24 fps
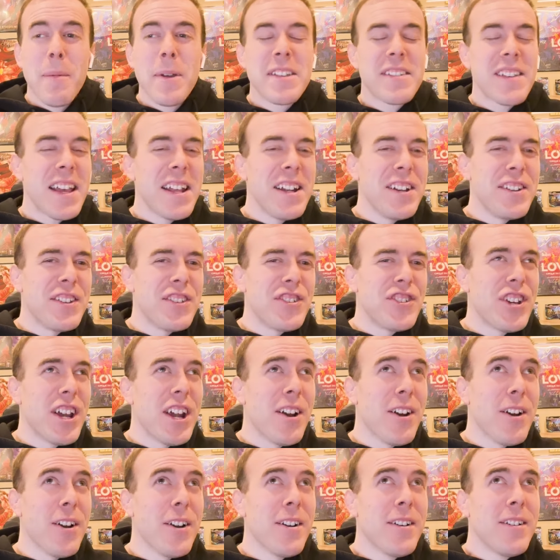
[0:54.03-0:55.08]
excited to
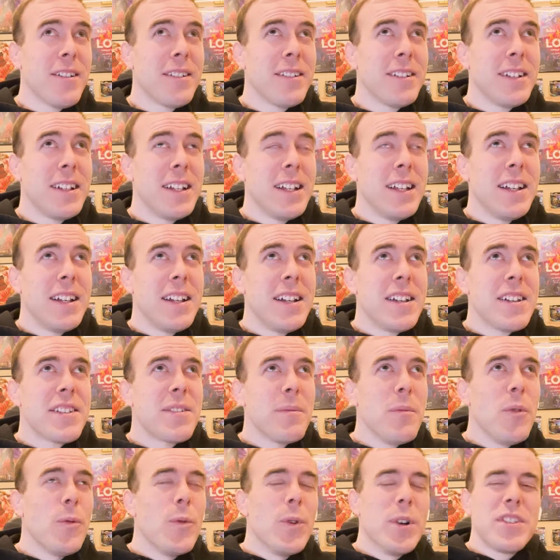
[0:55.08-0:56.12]
share
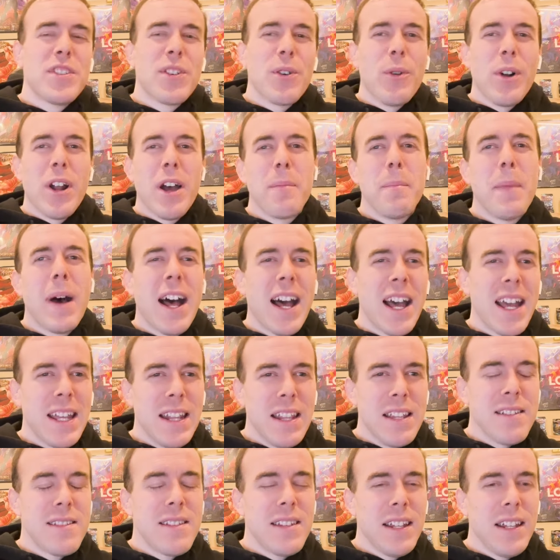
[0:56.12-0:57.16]
some of what's going on behind
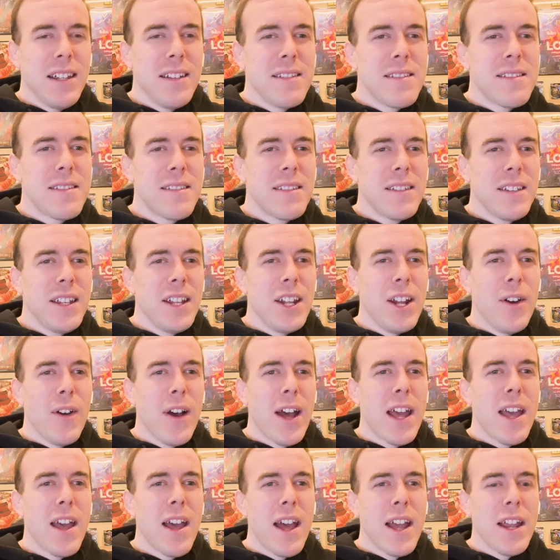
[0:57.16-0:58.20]
the scenes. You know,
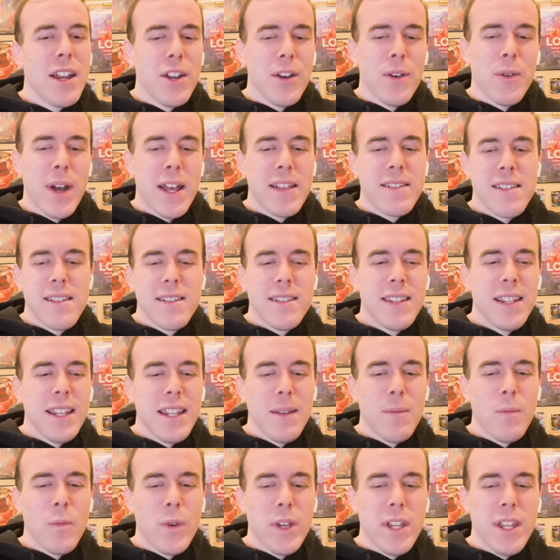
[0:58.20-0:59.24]
I, I know as a
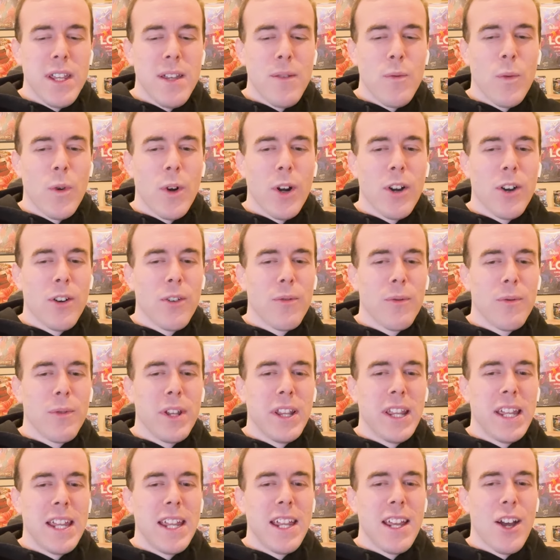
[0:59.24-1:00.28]
team, we work
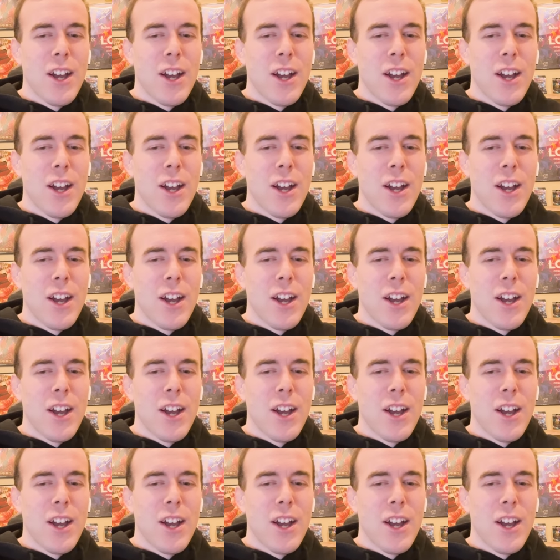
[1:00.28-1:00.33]
really